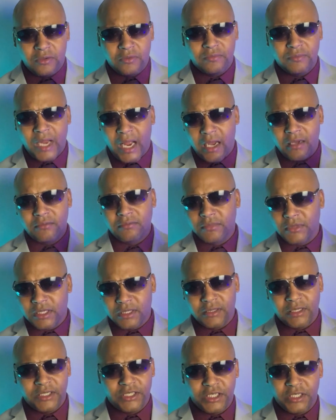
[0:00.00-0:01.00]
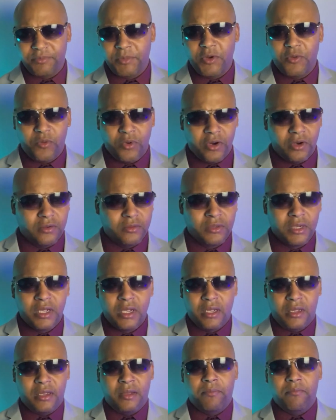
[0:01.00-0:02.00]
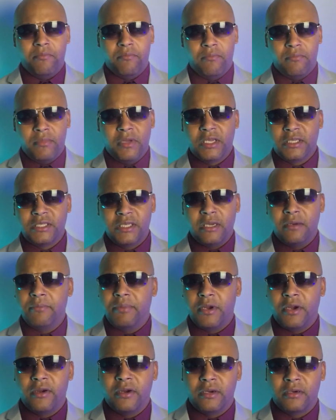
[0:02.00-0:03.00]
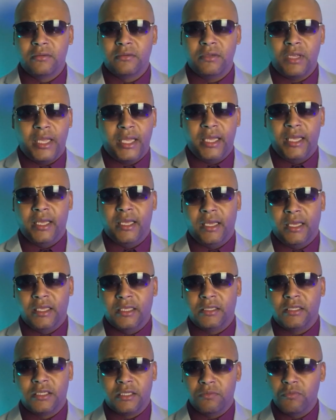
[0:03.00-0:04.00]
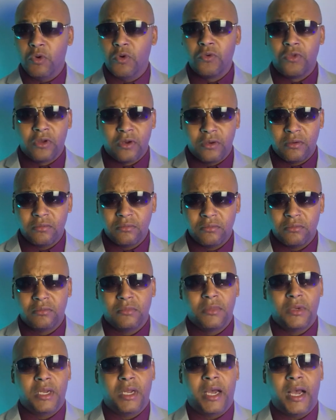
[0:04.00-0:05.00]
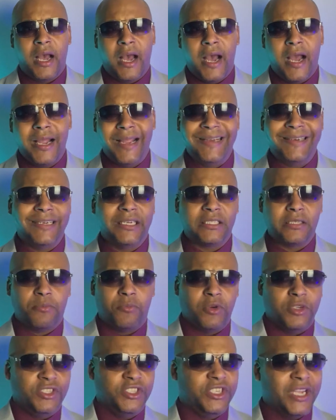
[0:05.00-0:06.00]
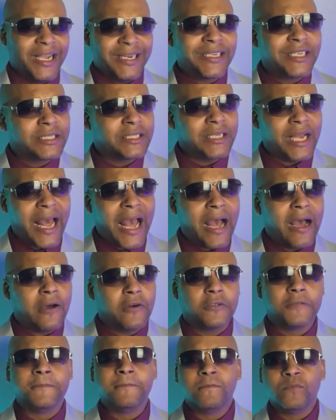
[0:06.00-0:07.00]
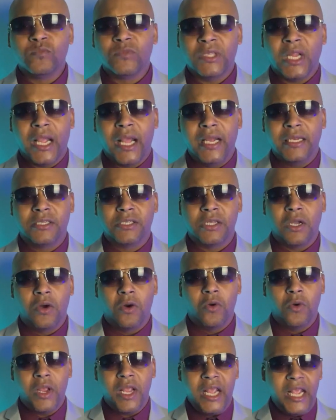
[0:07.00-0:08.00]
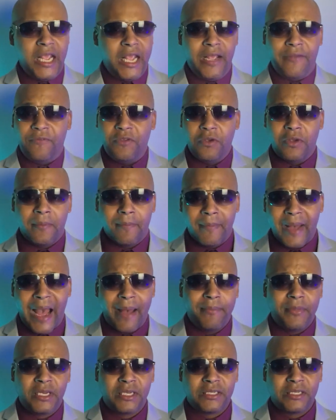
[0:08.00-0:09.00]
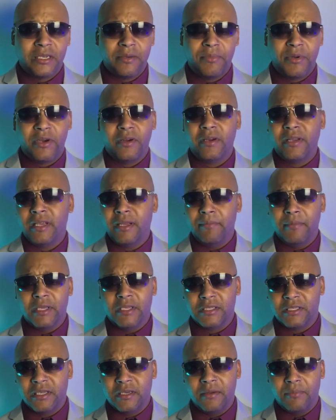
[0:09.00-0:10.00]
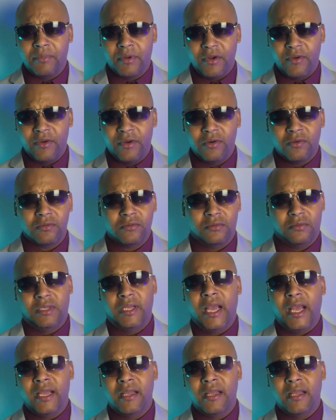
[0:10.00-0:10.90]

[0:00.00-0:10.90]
Now, let's just be real. Melusine Imperial is smoother. It doesn't project as loud. And so if you can buy Melusine Imperial, get Melusine Imperial, okay?